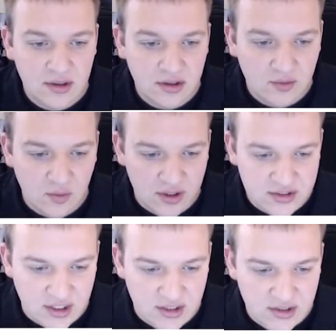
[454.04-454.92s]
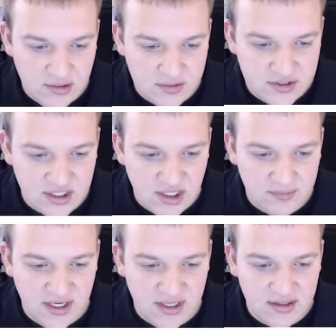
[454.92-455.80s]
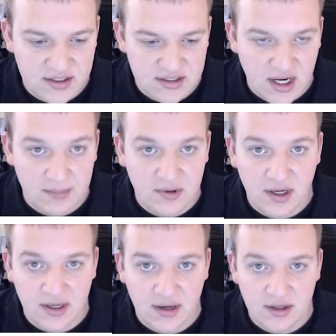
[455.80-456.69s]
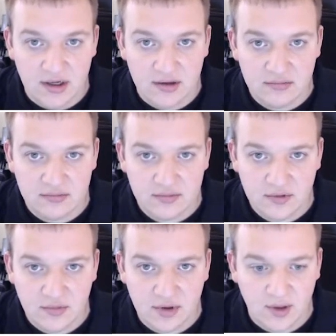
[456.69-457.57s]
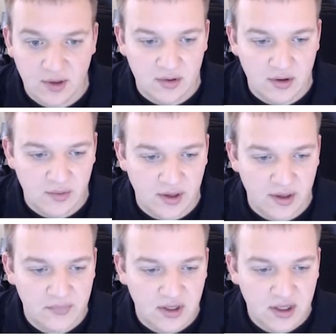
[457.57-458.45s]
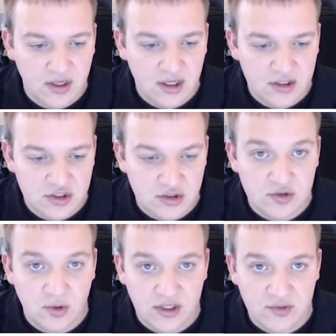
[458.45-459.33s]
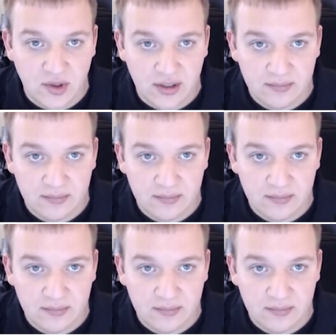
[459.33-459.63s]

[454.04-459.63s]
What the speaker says: what it's going to do is it's going to update this copyright down here, bring my window all the way up to 2020.